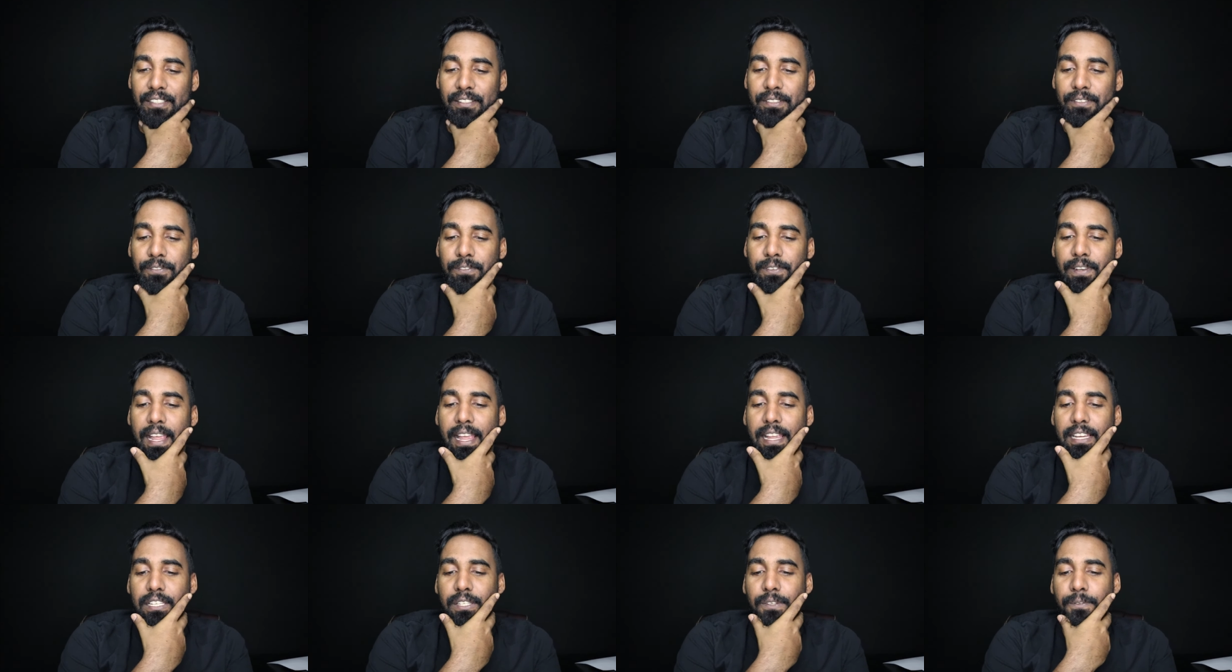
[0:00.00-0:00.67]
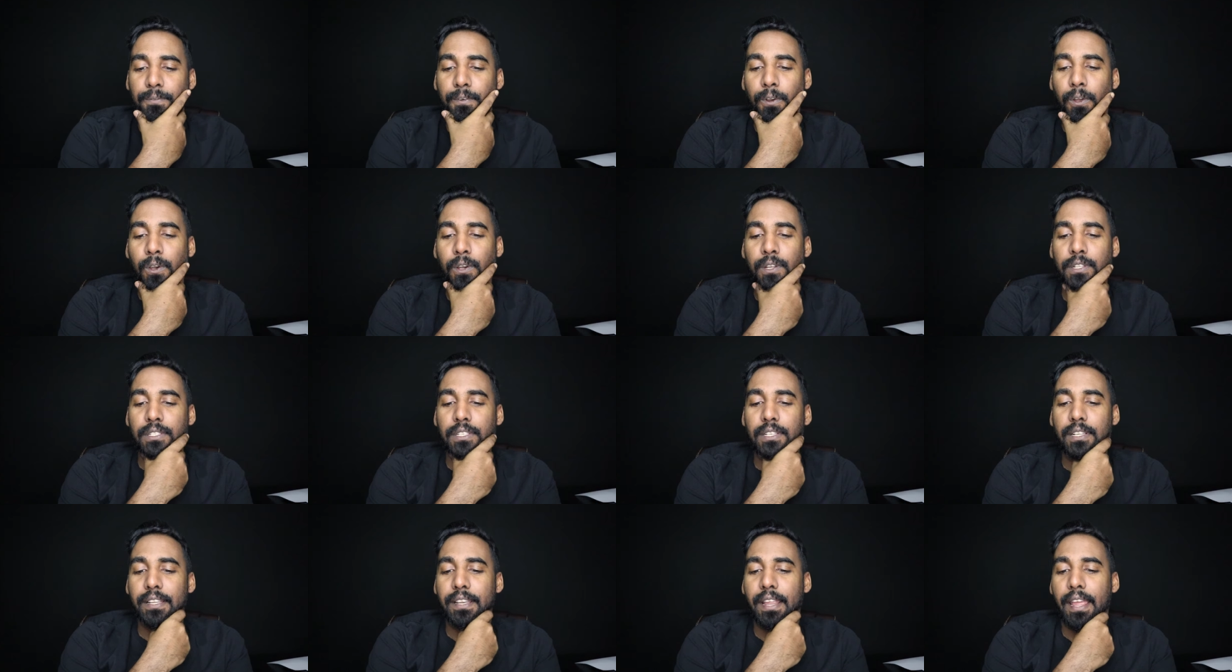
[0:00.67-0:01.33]
Flash
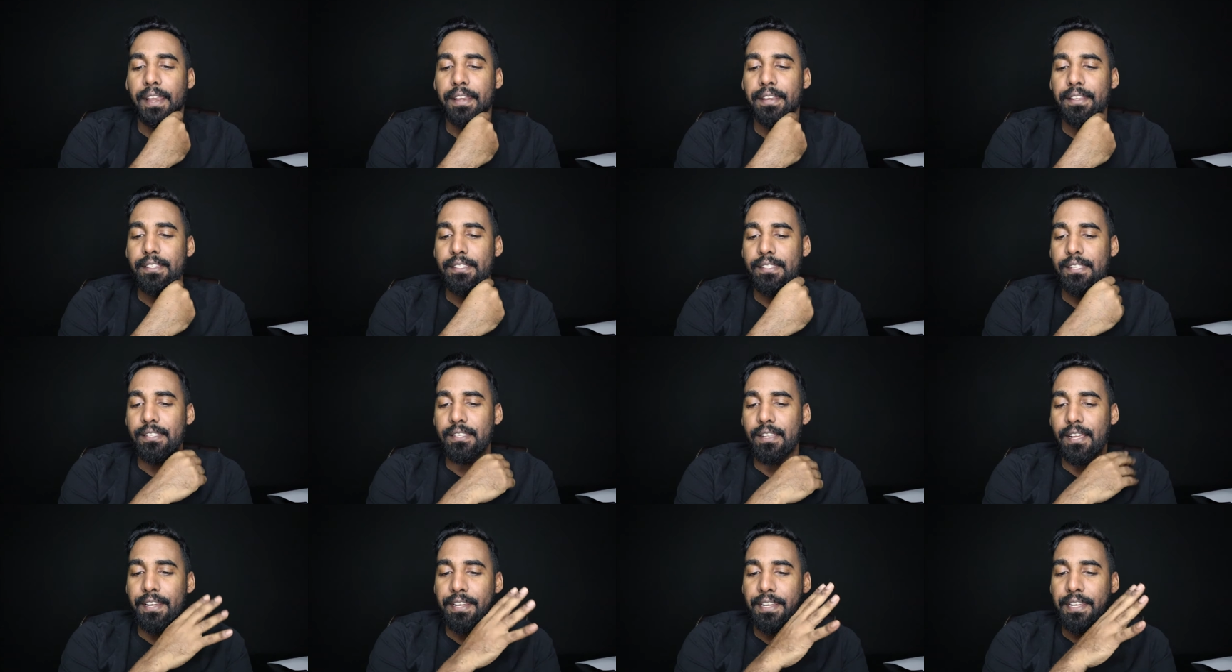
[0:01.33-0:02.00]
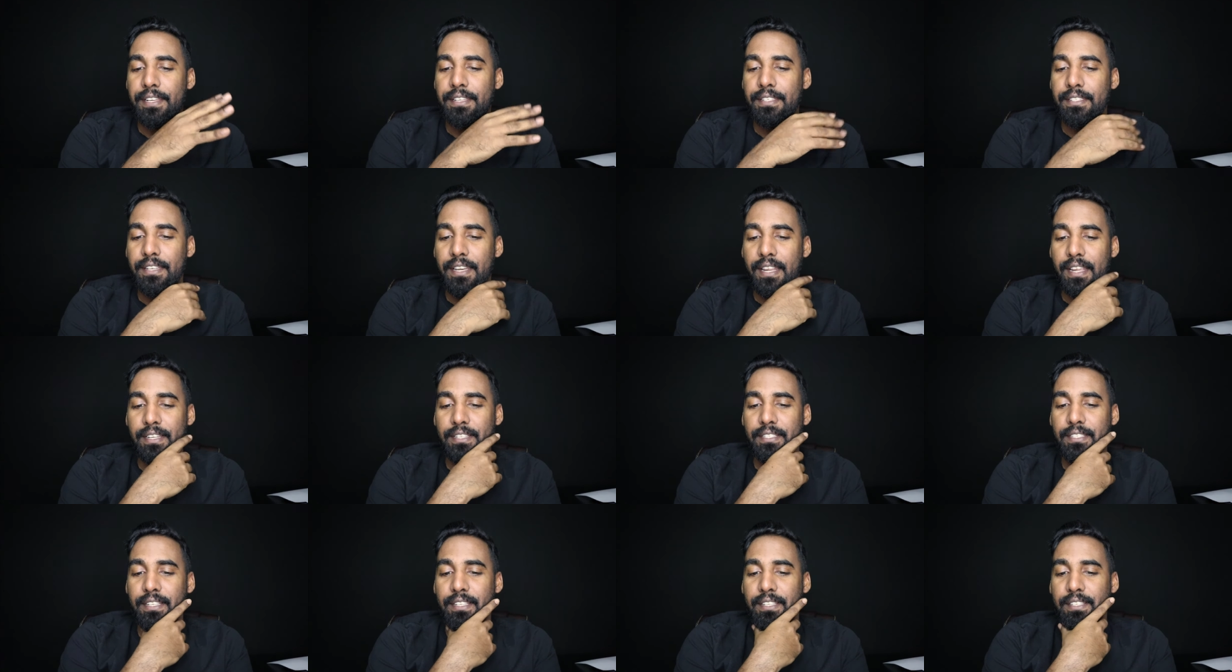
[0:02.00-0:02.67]
floods, and this is on the
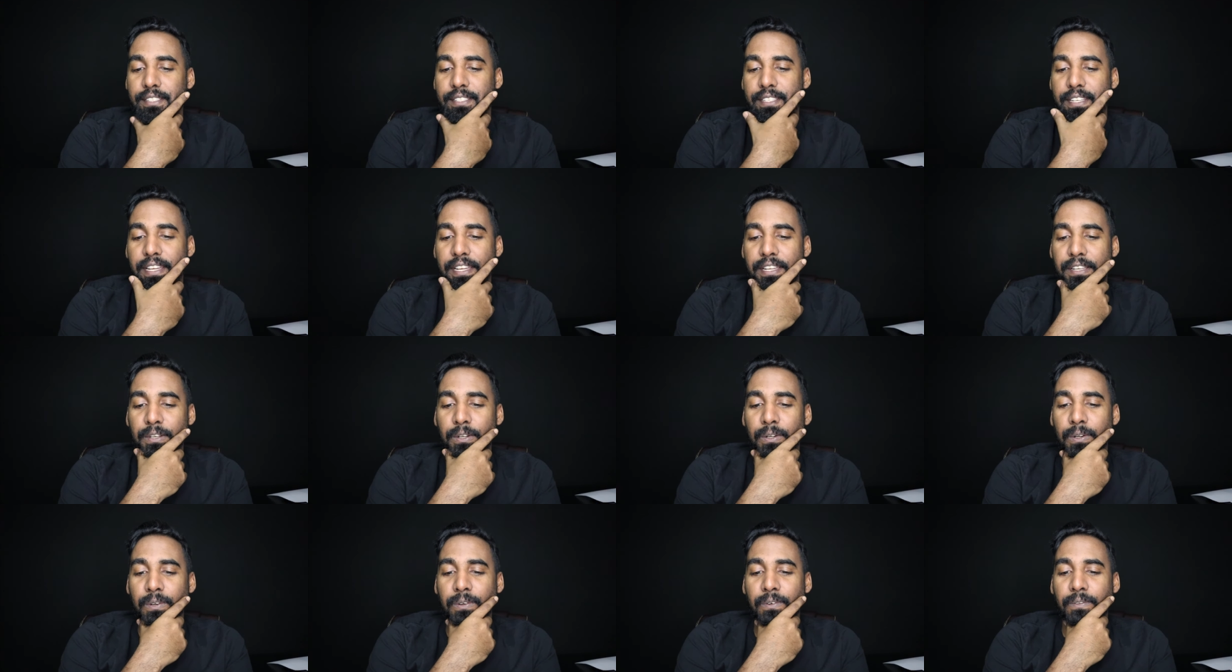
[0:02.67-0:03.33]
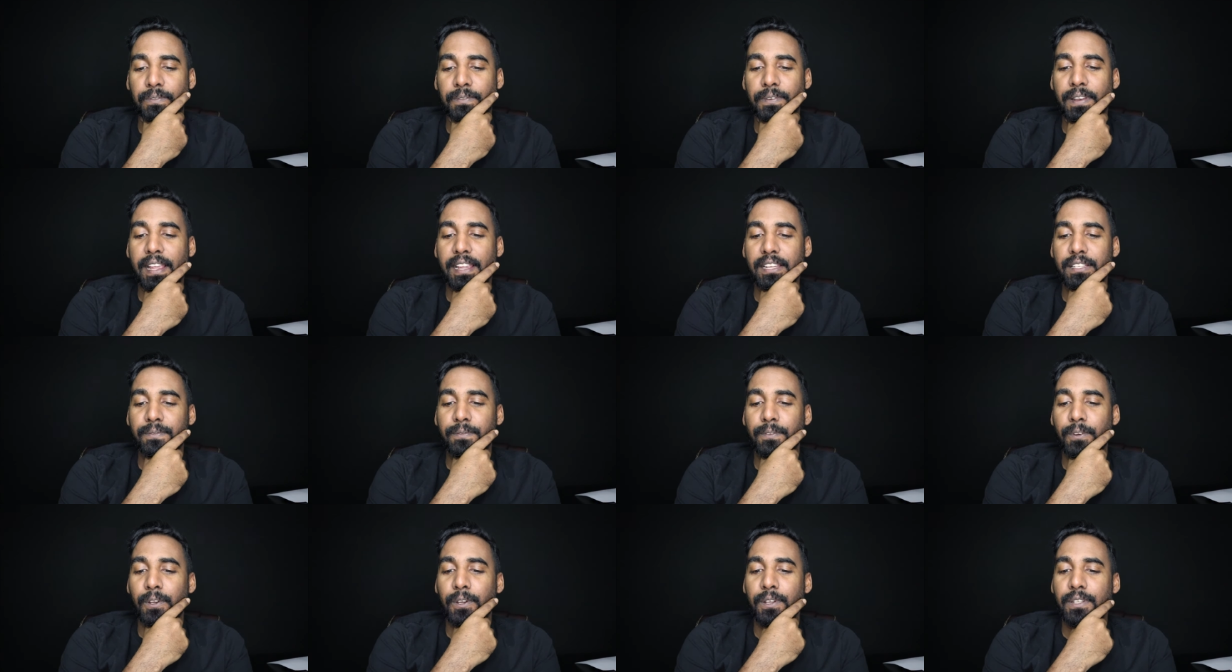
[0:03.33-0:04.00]
international scene, you know, flash
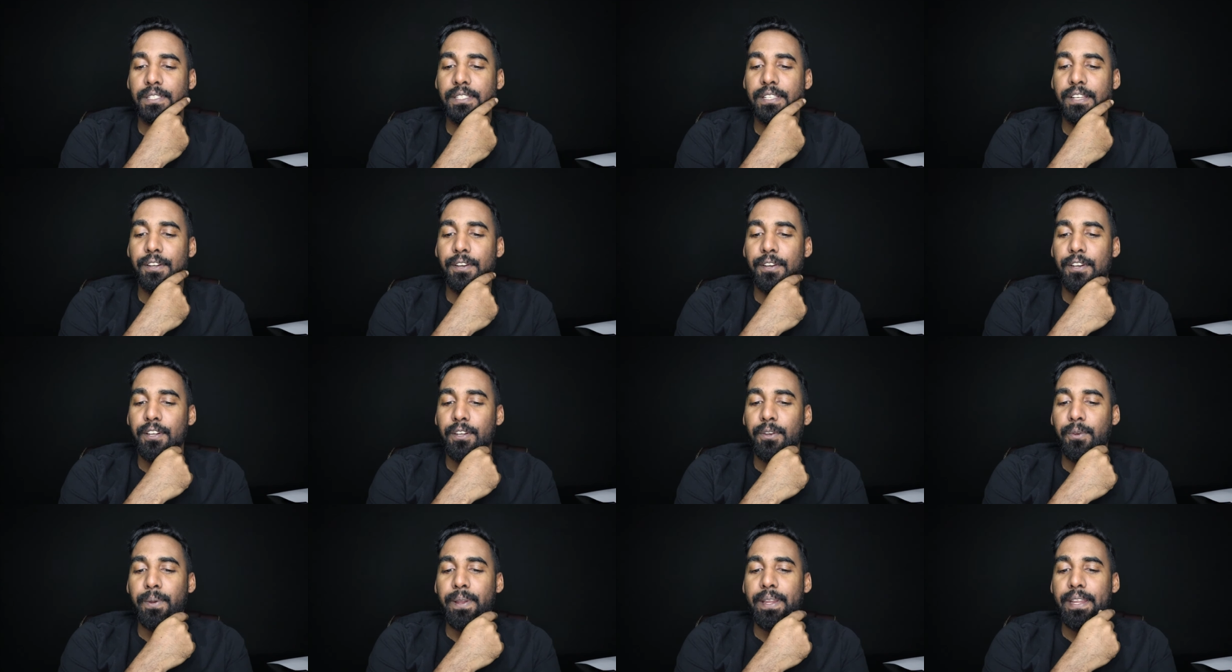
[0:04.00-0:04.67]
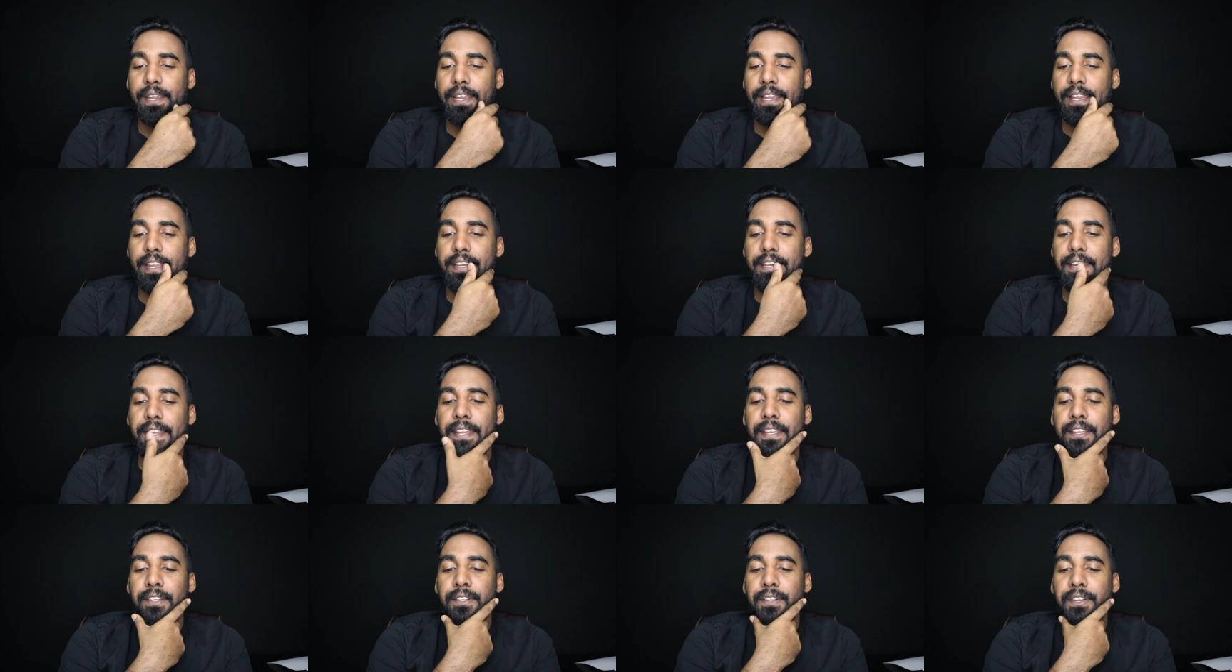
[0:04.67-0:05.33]
floods, earthquake in
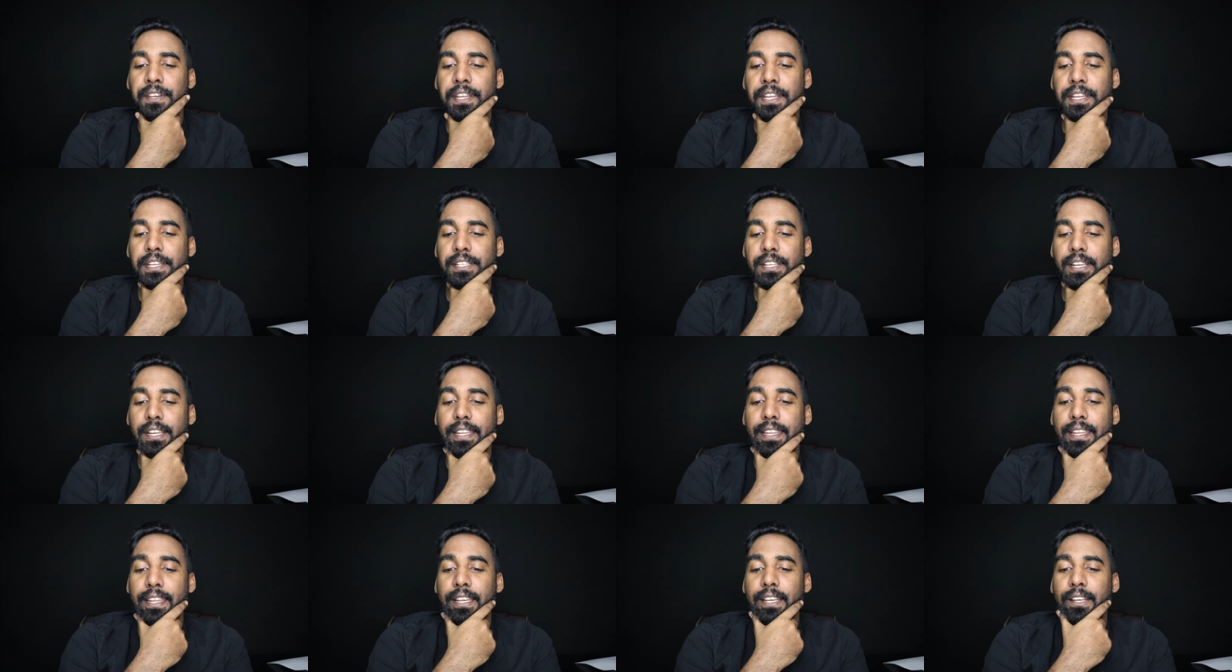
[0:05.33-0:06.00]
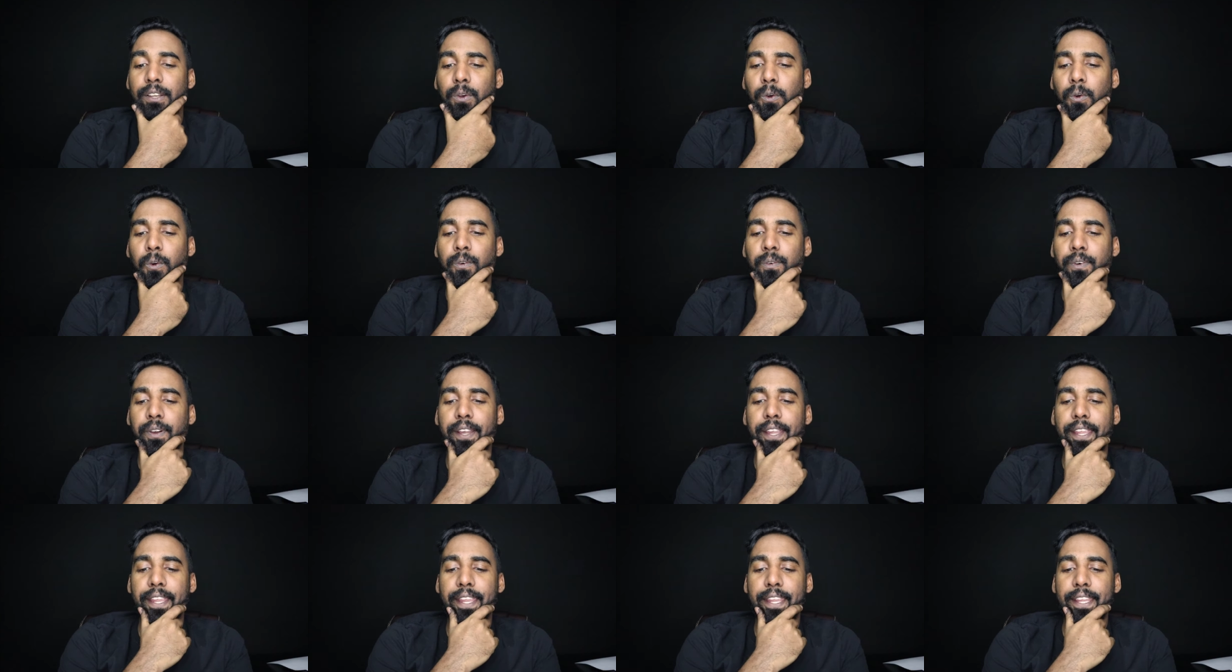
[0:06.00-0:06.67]
Indonesia kill
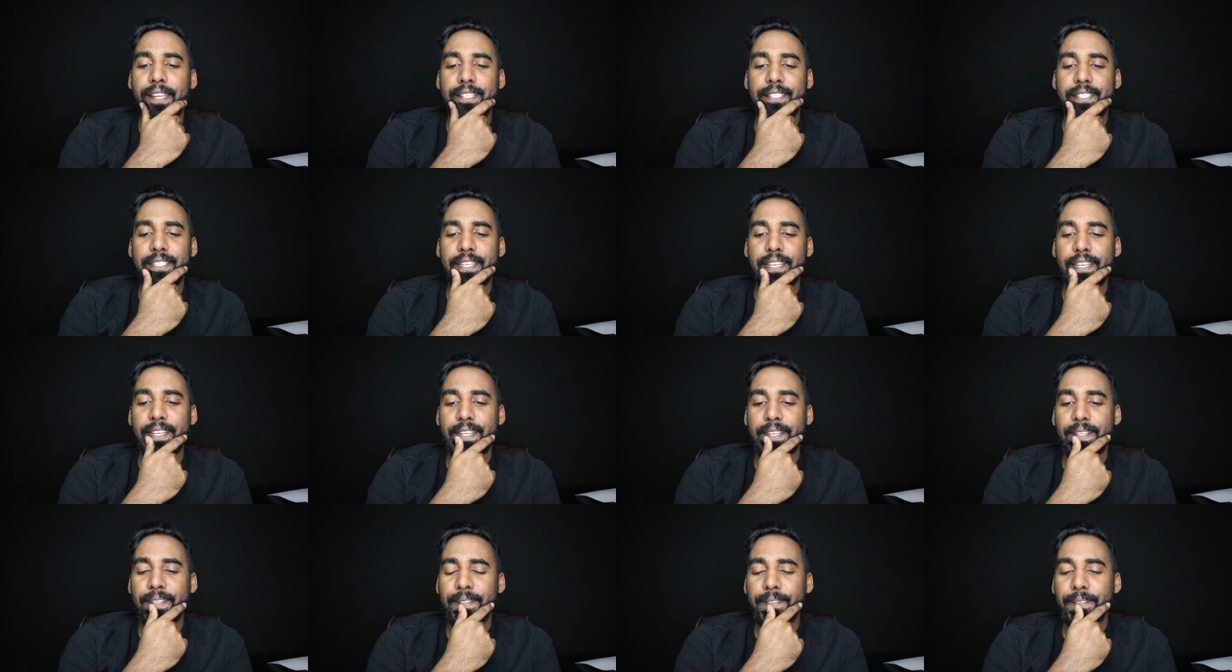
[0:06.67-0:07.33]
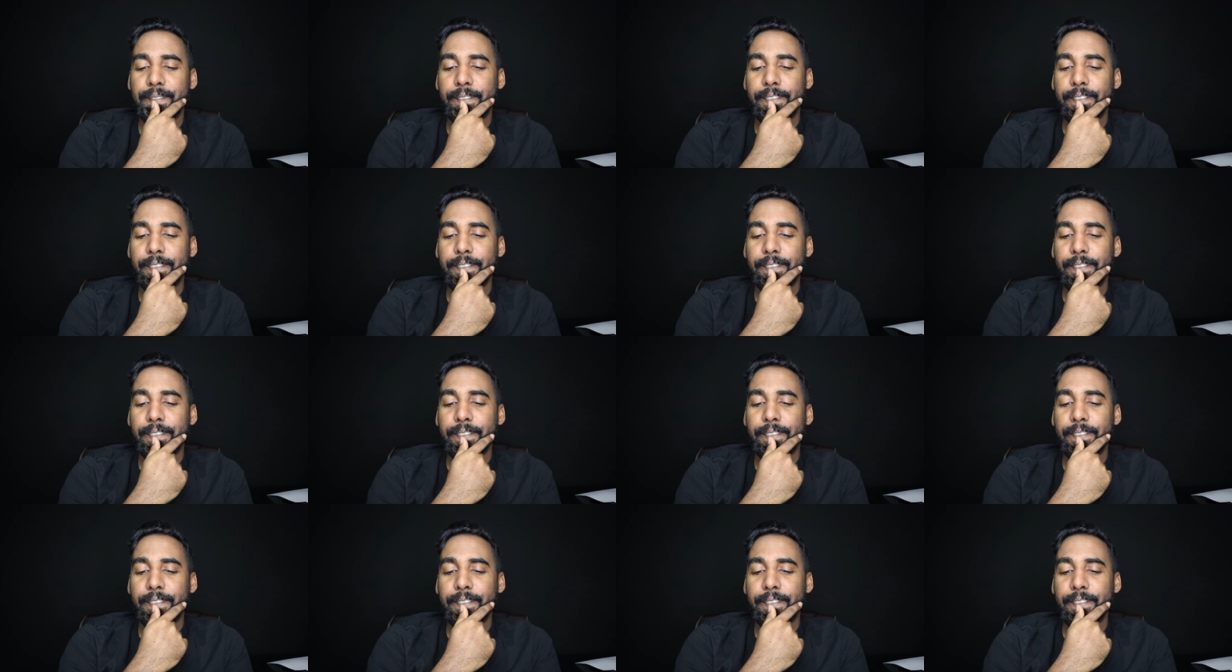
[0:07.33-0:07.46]
over 80.